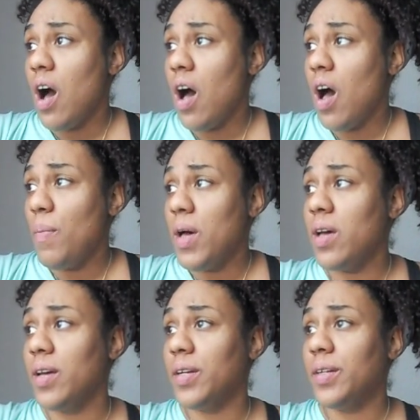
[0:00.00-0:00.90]

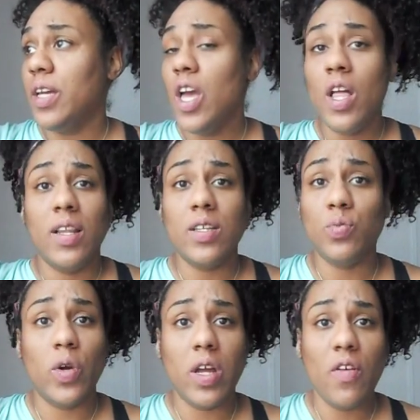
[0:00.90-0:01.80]

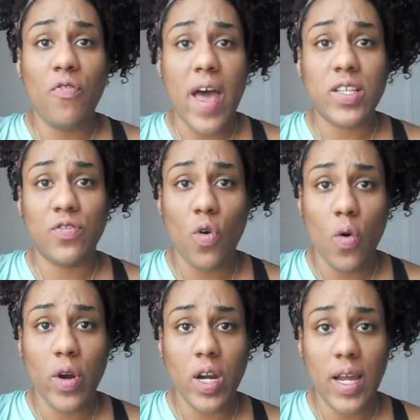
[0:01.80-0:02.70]
We're gonna fast
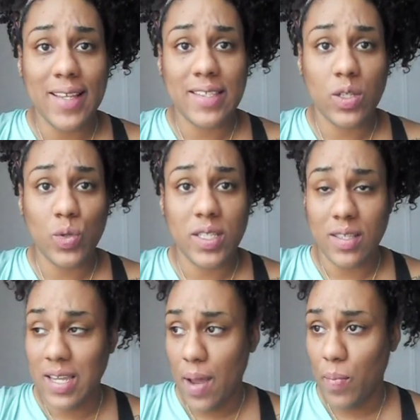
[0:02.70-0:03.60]
forward into
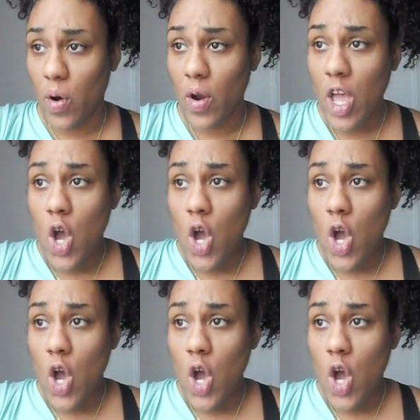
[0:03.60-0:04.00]
September,